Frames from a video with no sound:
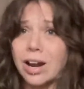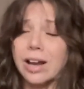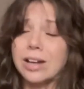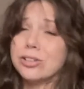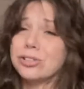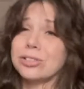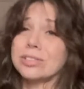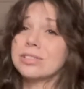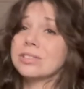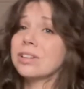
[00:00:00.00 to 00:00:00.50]
I
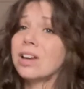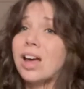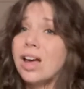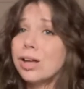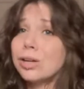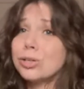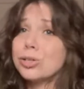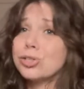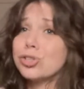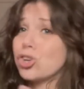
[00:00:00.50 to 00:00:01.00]
just
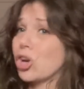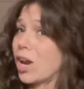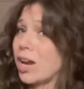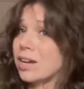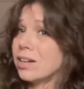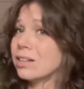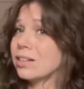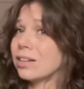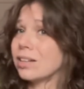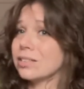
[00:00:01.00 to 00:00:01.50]

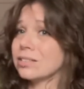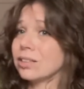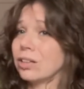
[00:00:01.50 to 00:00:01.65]
chained as